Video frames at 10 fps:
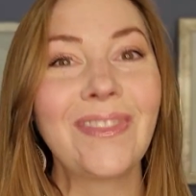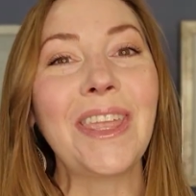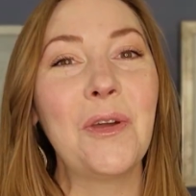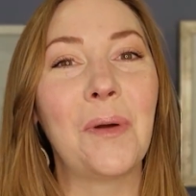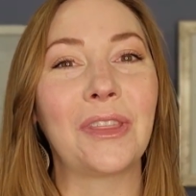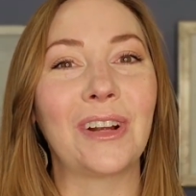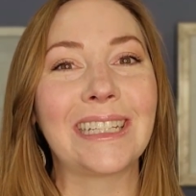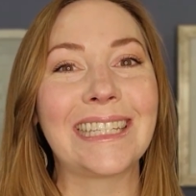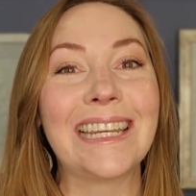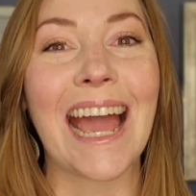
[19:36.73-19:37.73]
whether
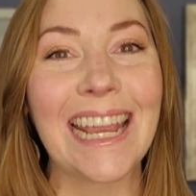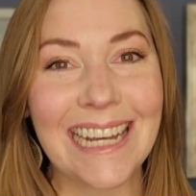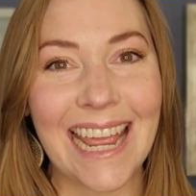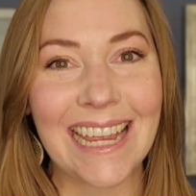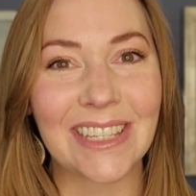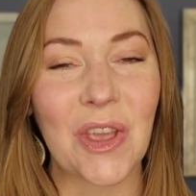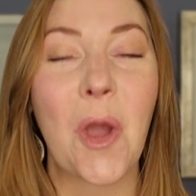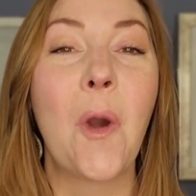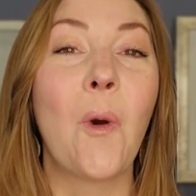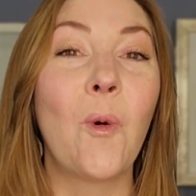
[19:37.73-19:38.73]
it's 9 days
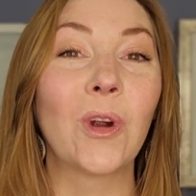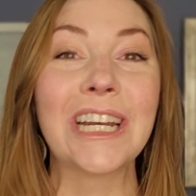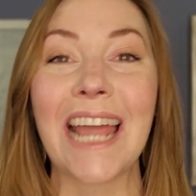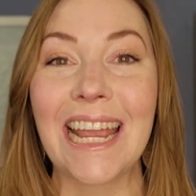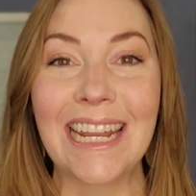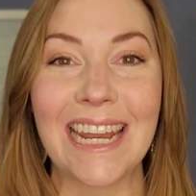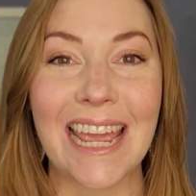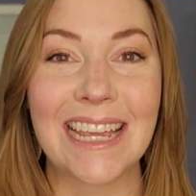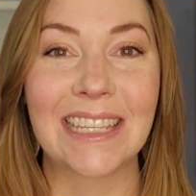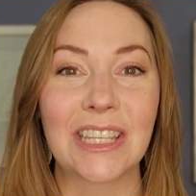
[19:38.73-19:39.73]
or 90
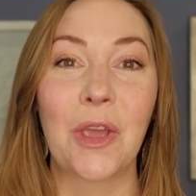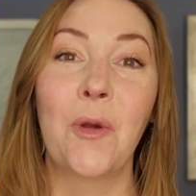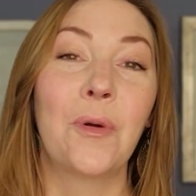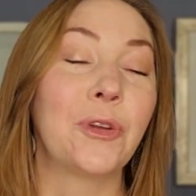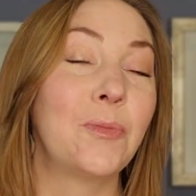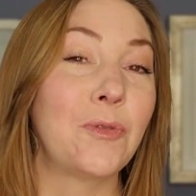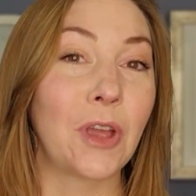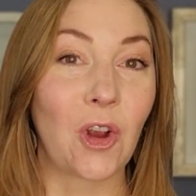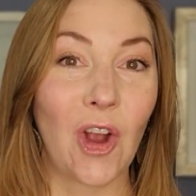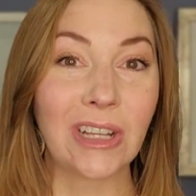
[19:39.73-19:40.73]
days, whether you're moving
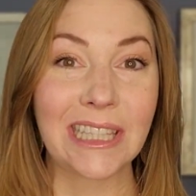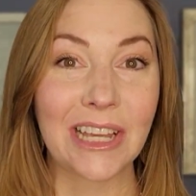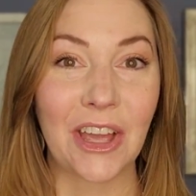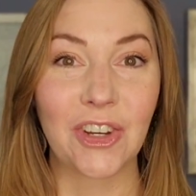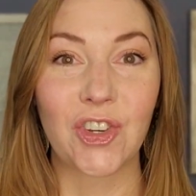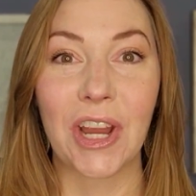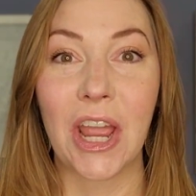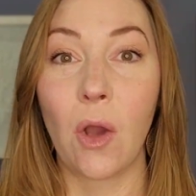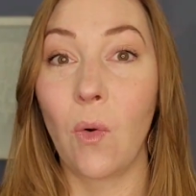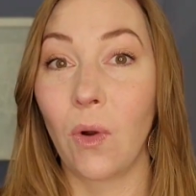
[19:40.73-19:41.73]
across the
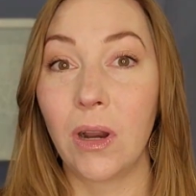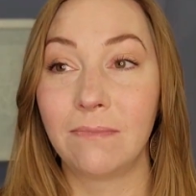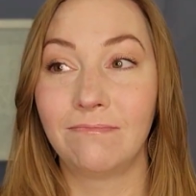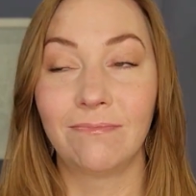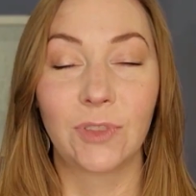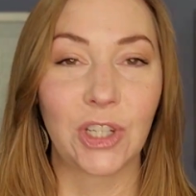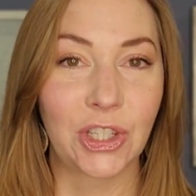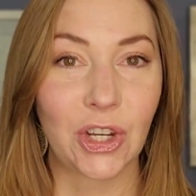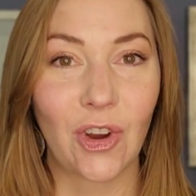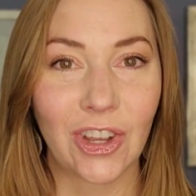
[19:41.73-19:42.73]
country or just
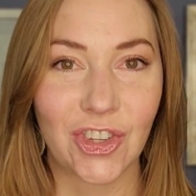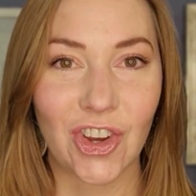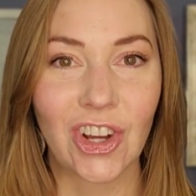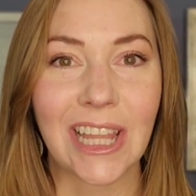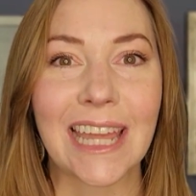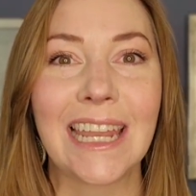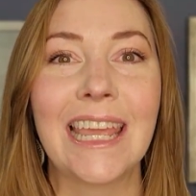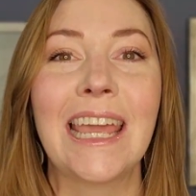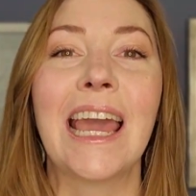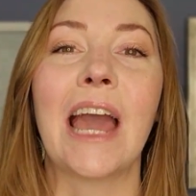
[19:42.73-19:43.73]
across Charlotte,
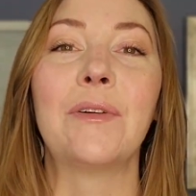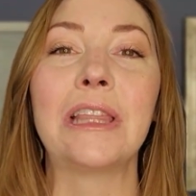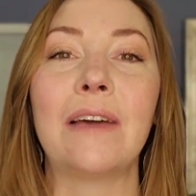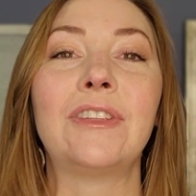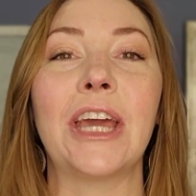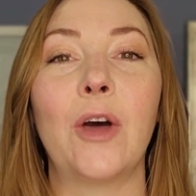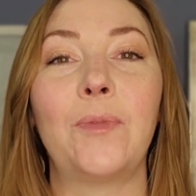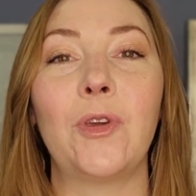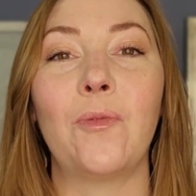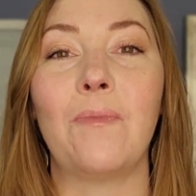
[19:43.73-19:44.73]
I would love to help
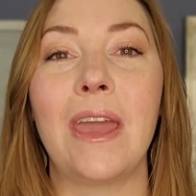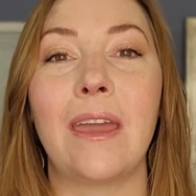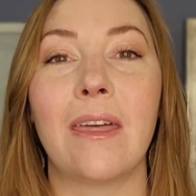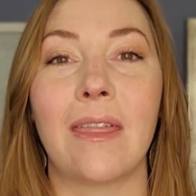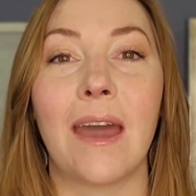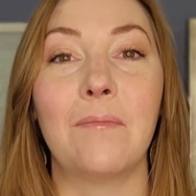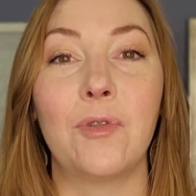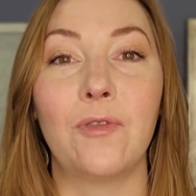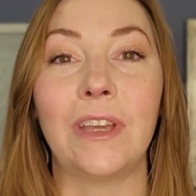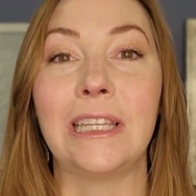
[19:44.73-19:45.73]
you make that
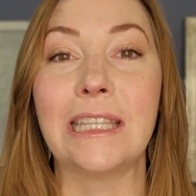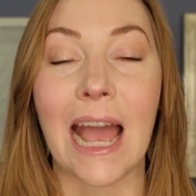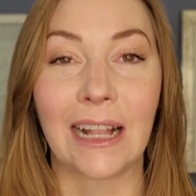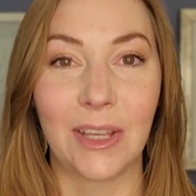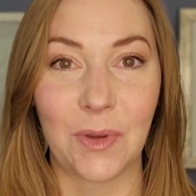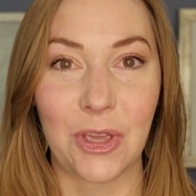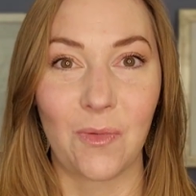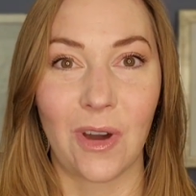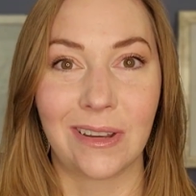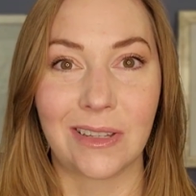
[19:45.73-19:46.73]
move exactly what you
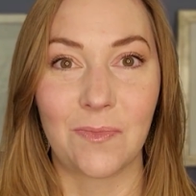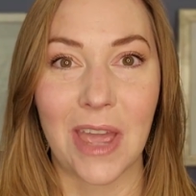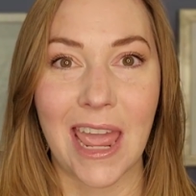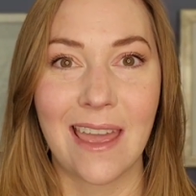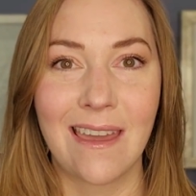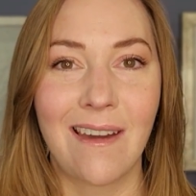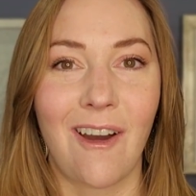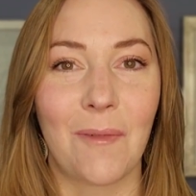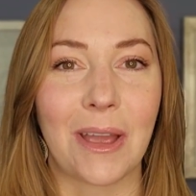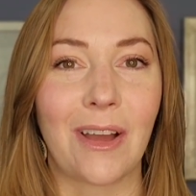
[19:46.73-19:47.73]
want it to be.
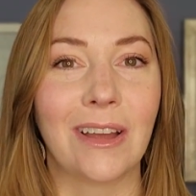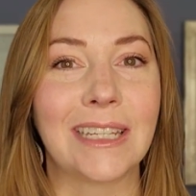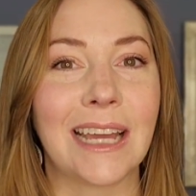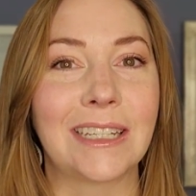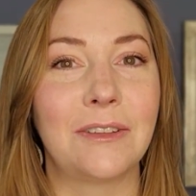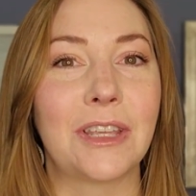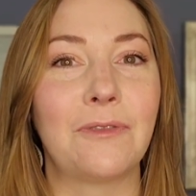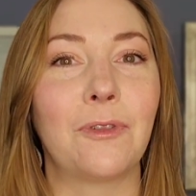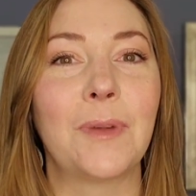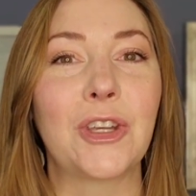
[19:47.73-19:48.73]
All my contact
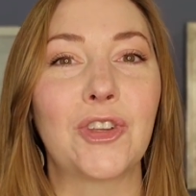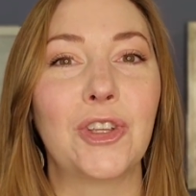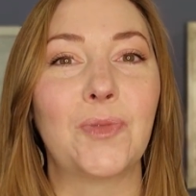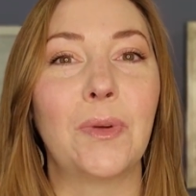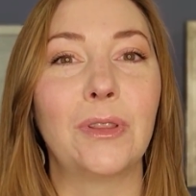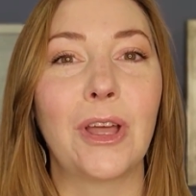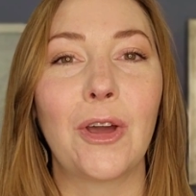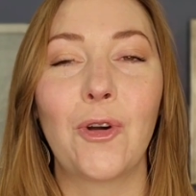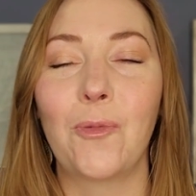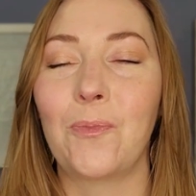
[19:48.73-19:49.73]
information is
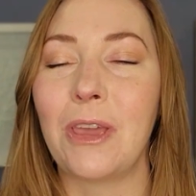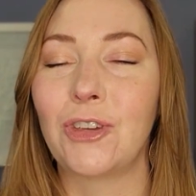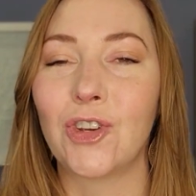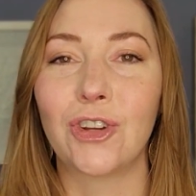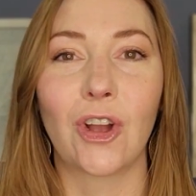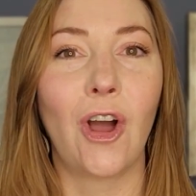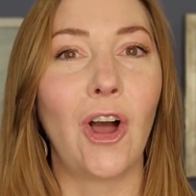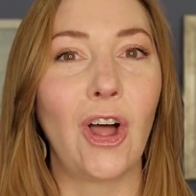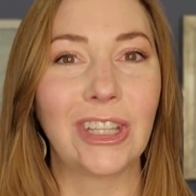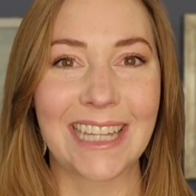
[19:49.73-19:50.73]
below. Be sure to
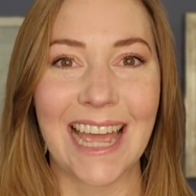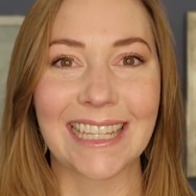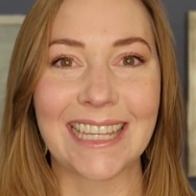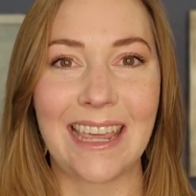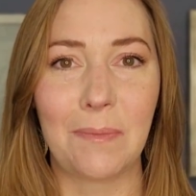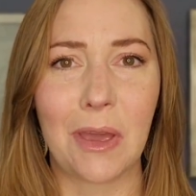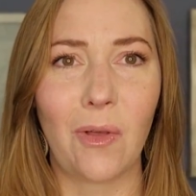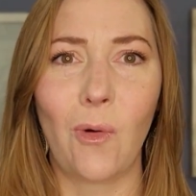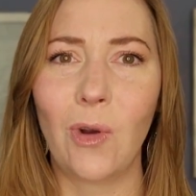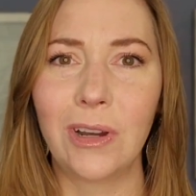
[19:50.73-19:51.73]
call, text, email,
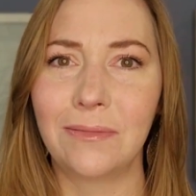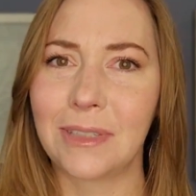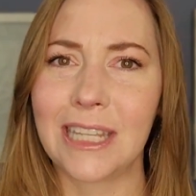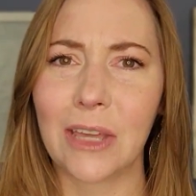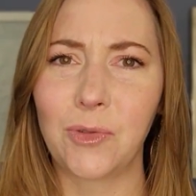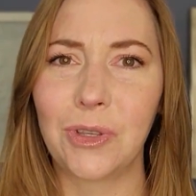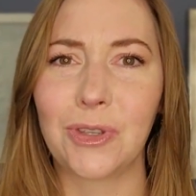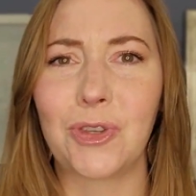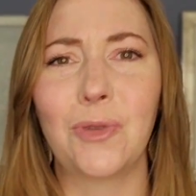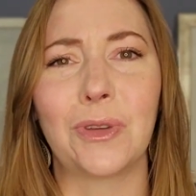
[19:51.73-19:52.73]
or schedule a
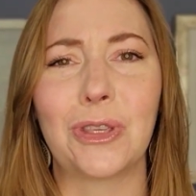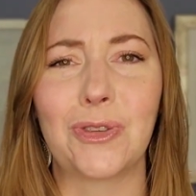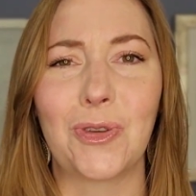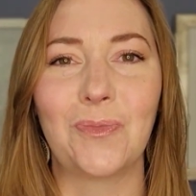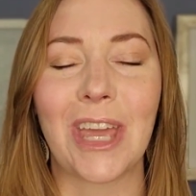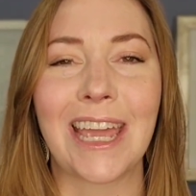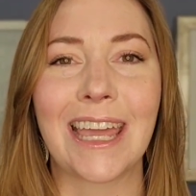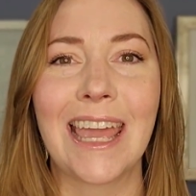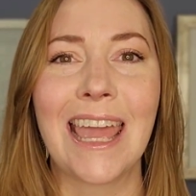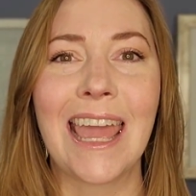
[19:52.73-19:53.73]
Zoom with the Zoom link.
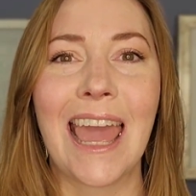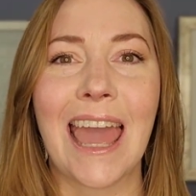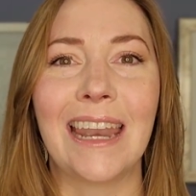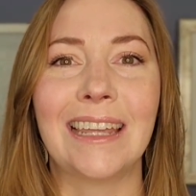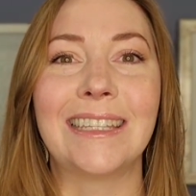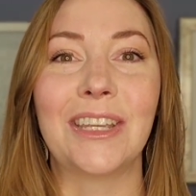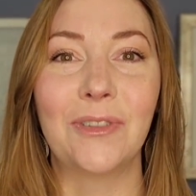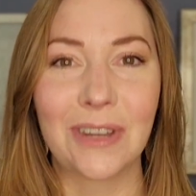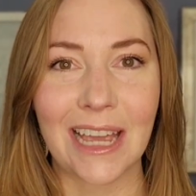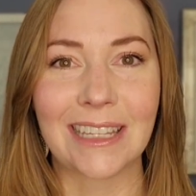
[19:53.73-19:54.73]
And until
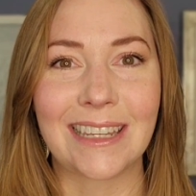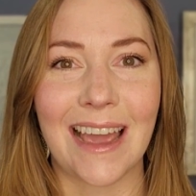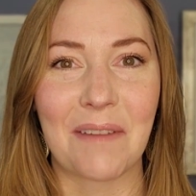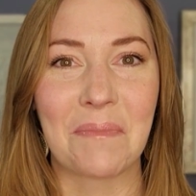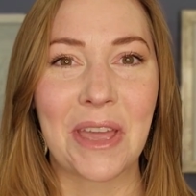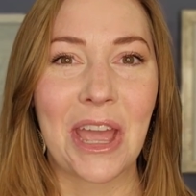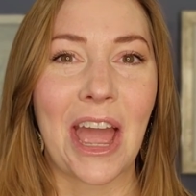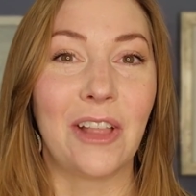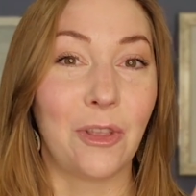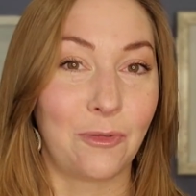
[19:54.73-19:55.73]
next time,
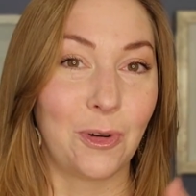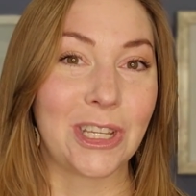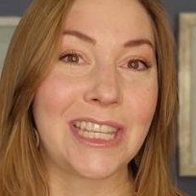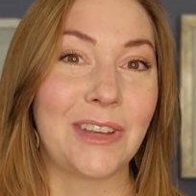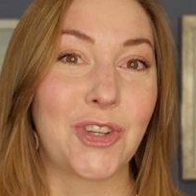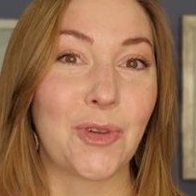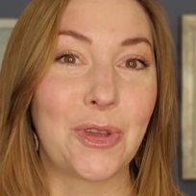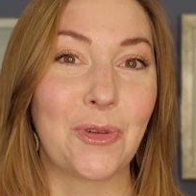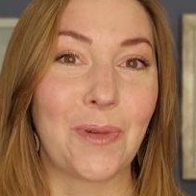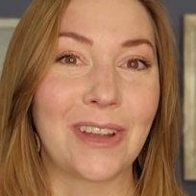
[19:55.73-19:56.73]
I look forward to
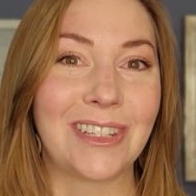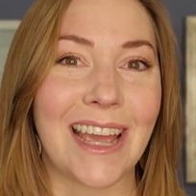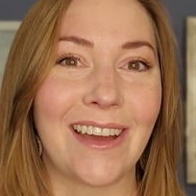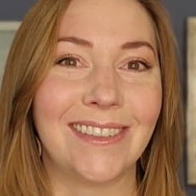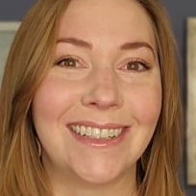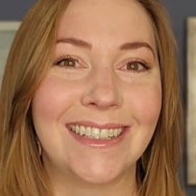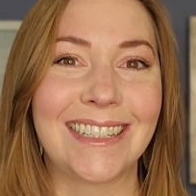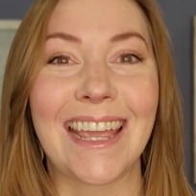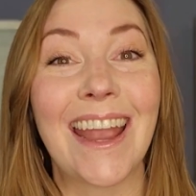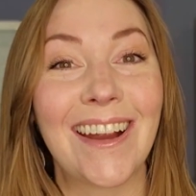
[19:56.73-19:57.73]
showing you around town.
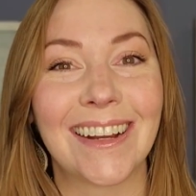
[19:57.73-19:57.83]
Take care.